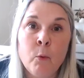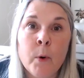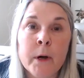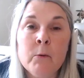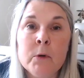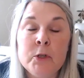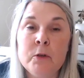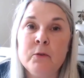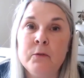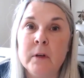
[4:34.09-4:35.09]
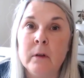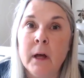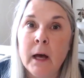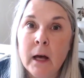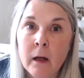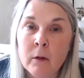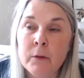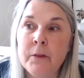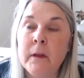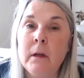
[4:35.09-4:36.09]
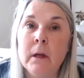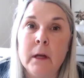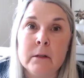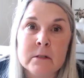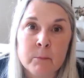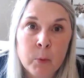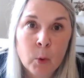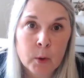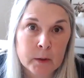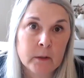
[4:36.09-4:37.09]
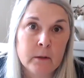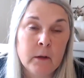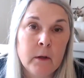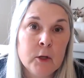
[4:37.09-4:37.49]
Where would you feel healthy and supported?